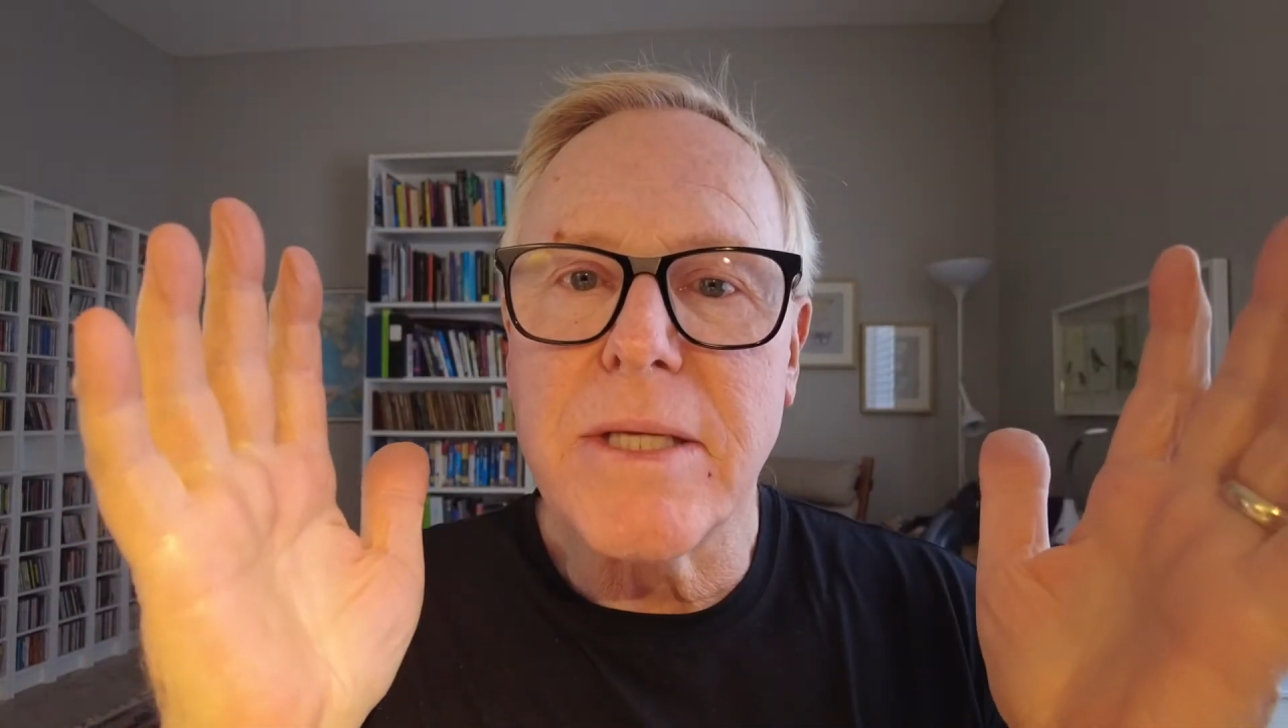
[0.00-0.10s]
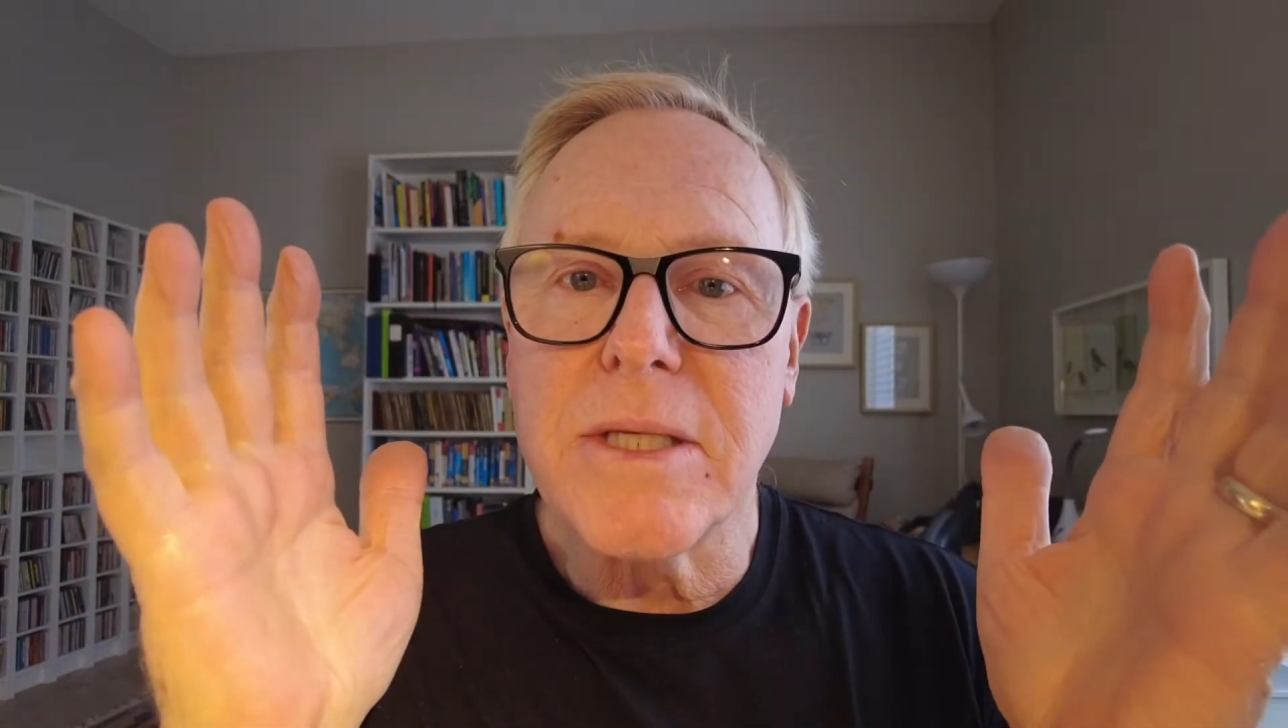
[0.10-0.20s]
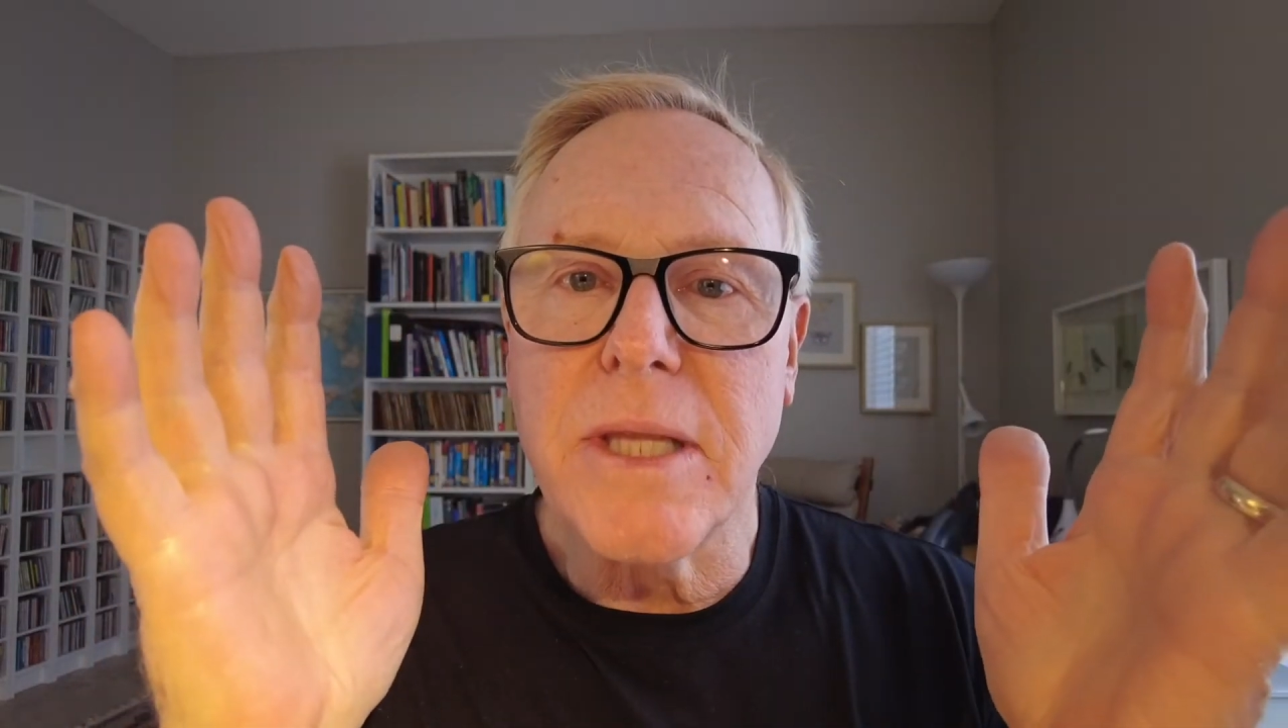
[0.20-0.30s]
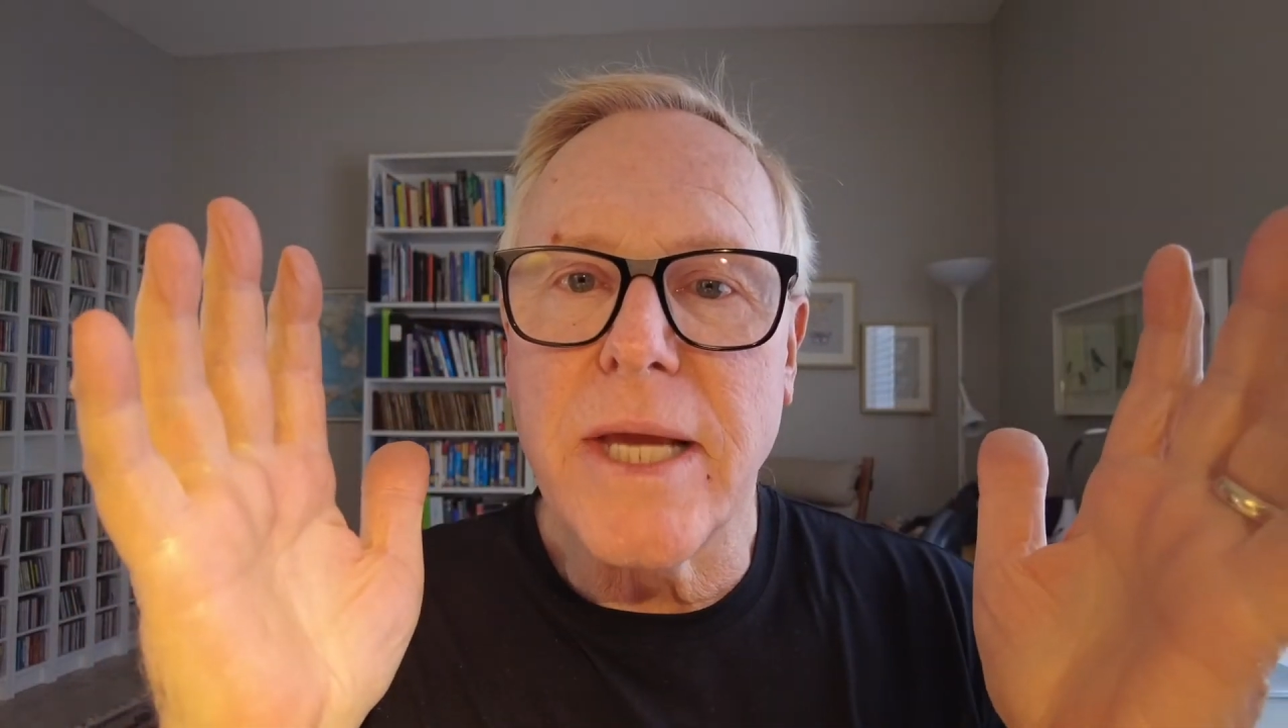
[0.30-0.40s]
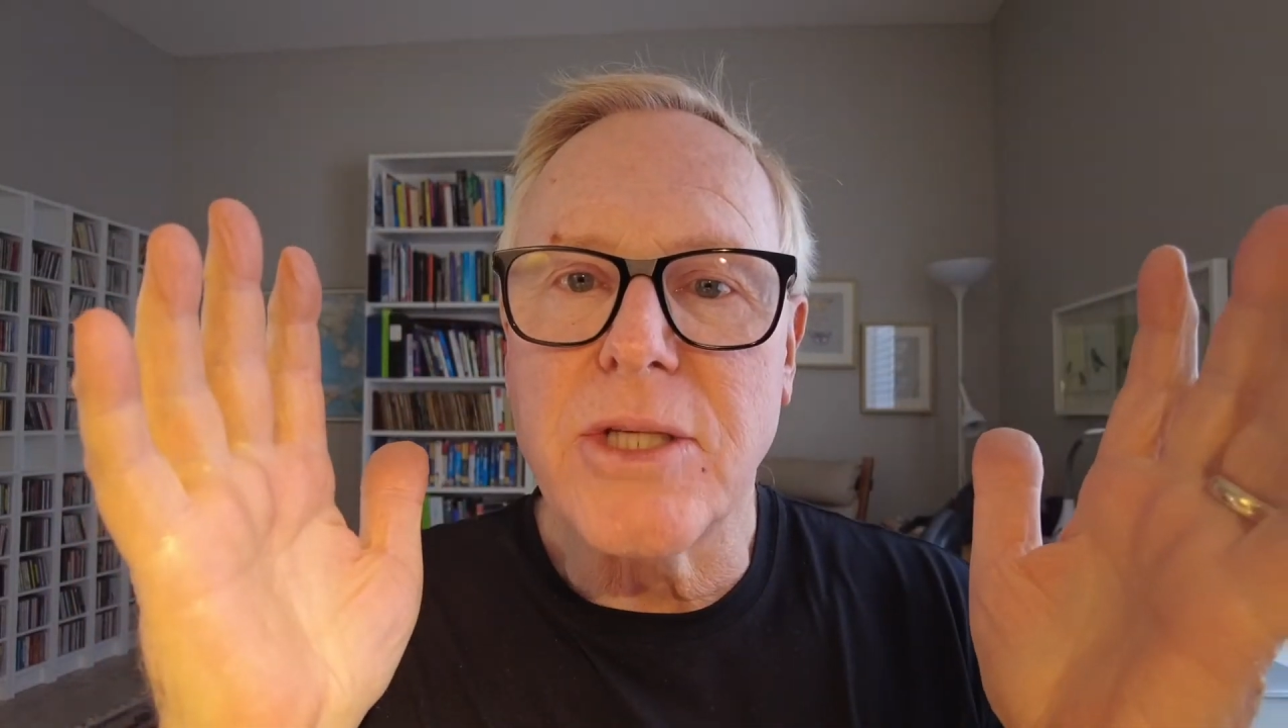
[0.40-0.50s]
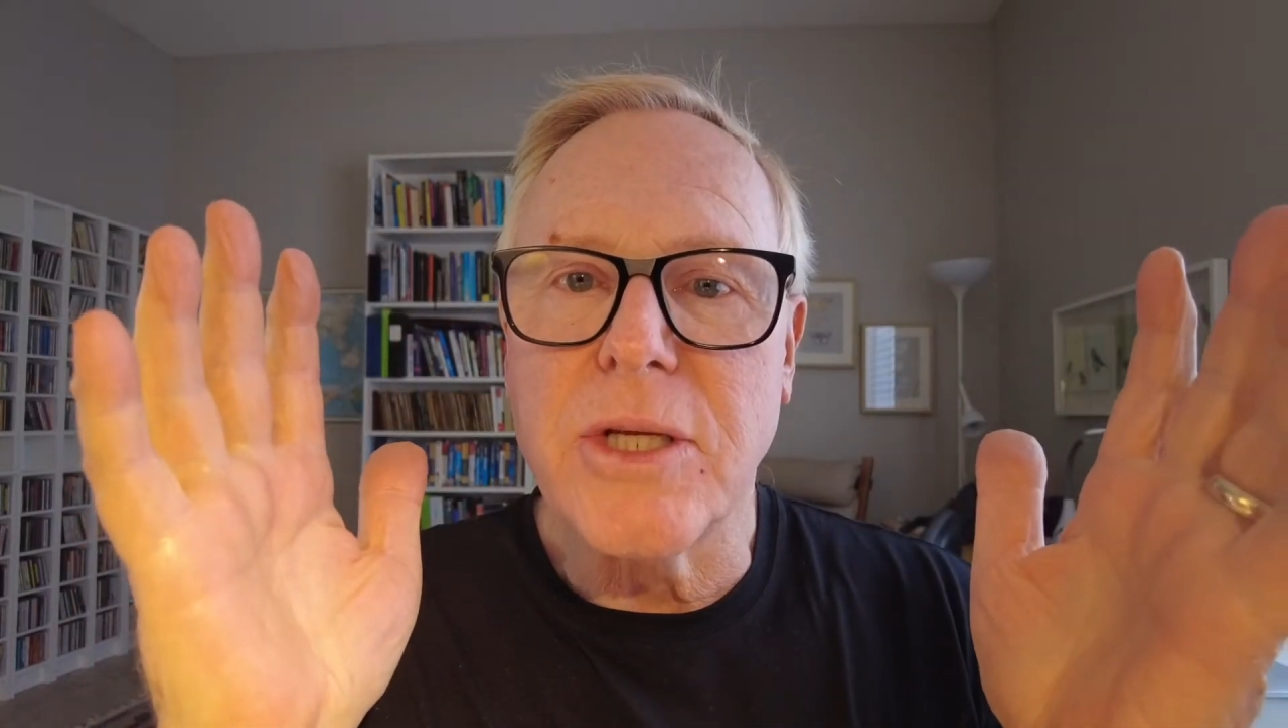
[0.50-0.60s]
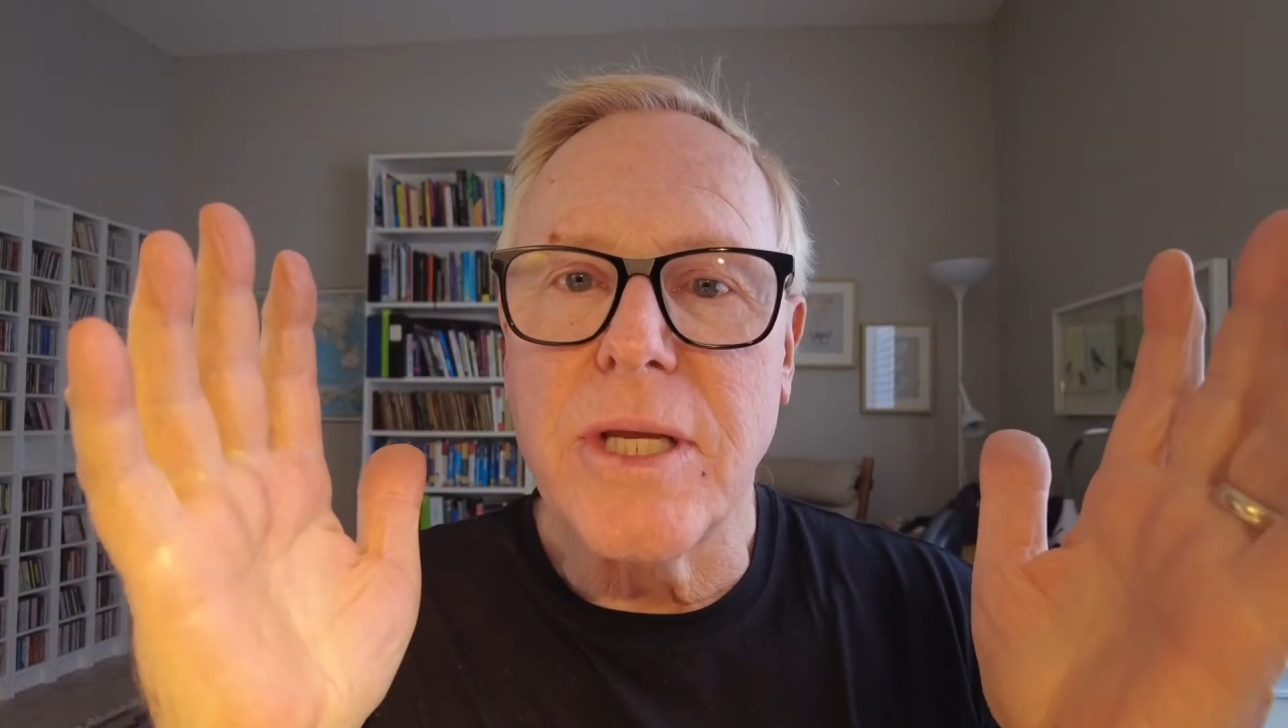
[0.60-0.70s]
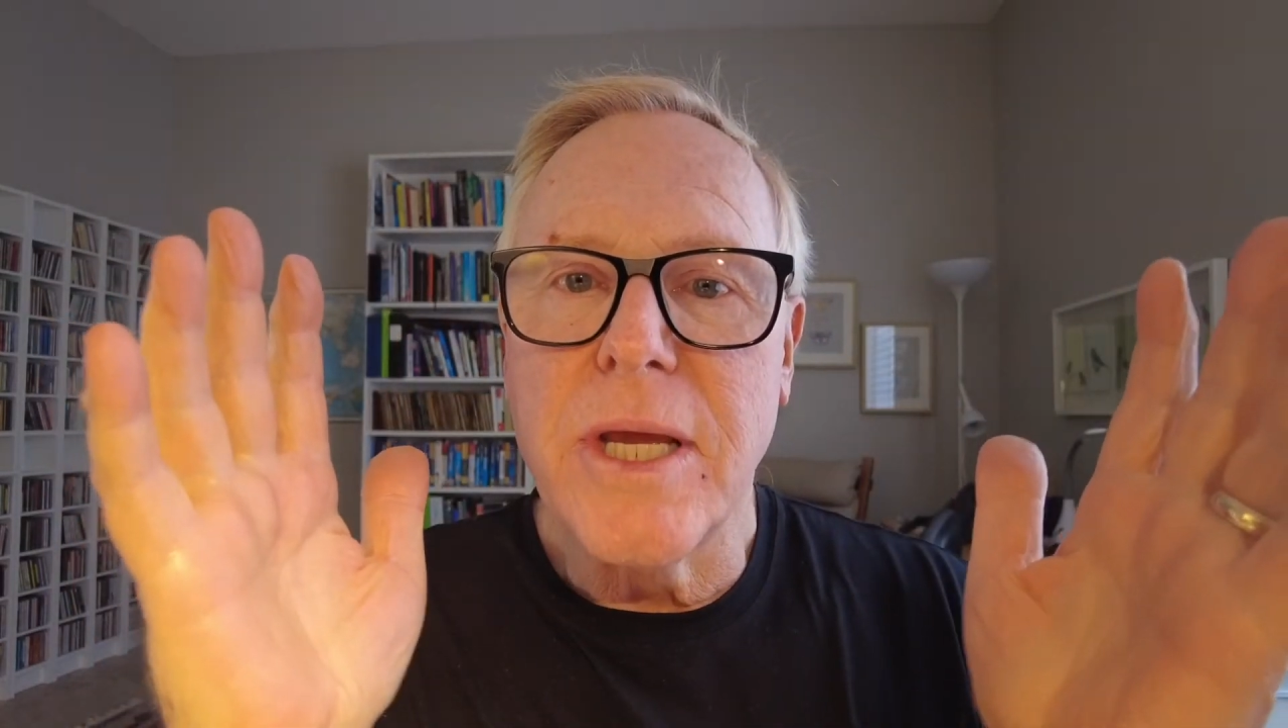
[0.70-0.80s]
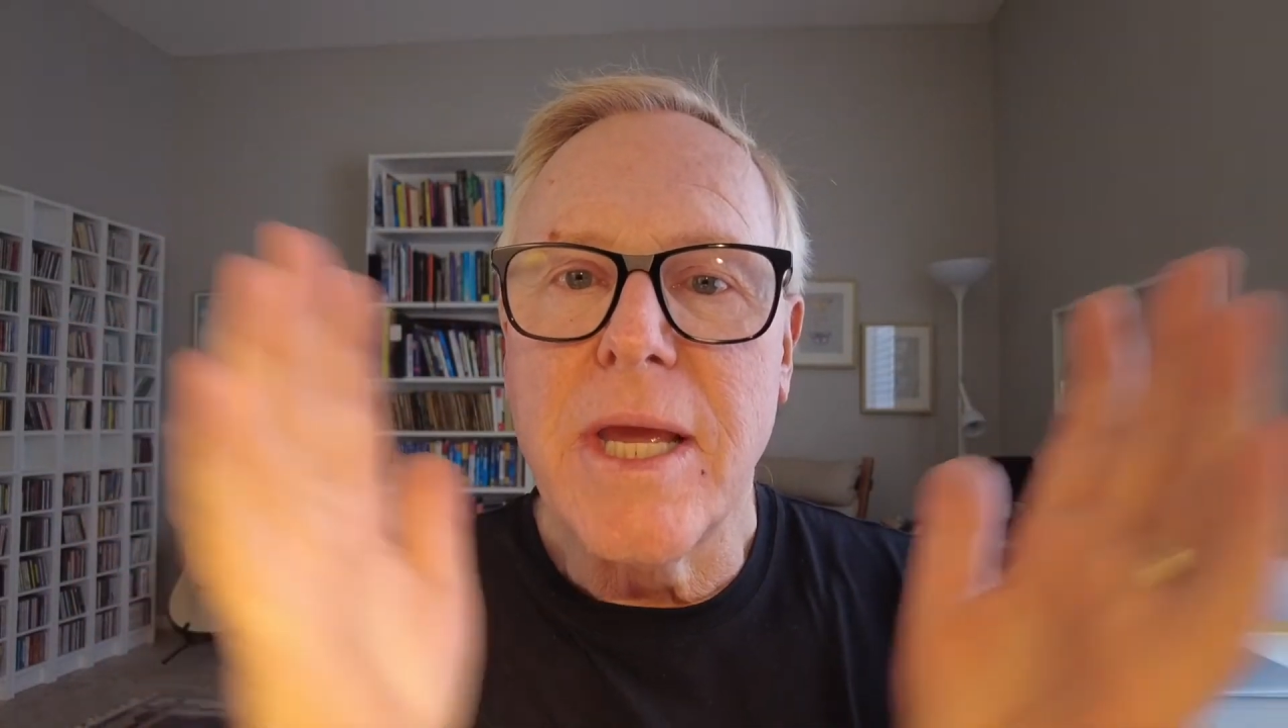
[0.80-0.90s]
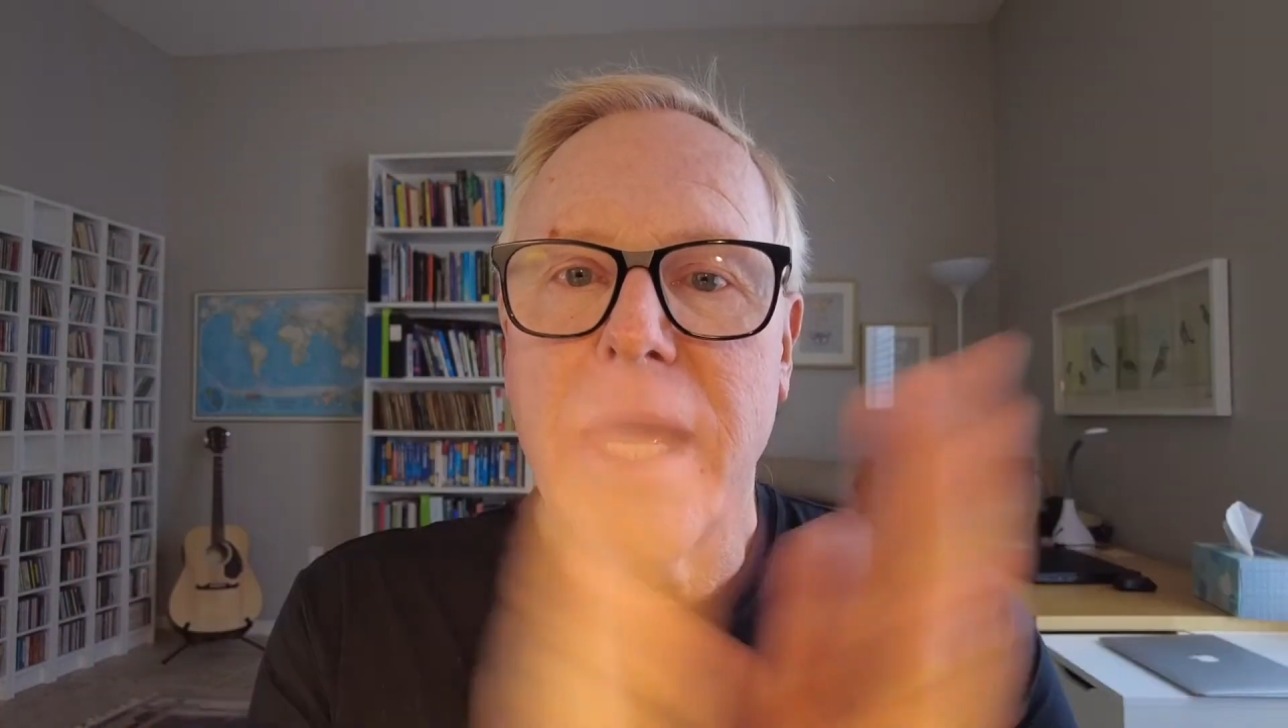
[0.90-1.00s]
selection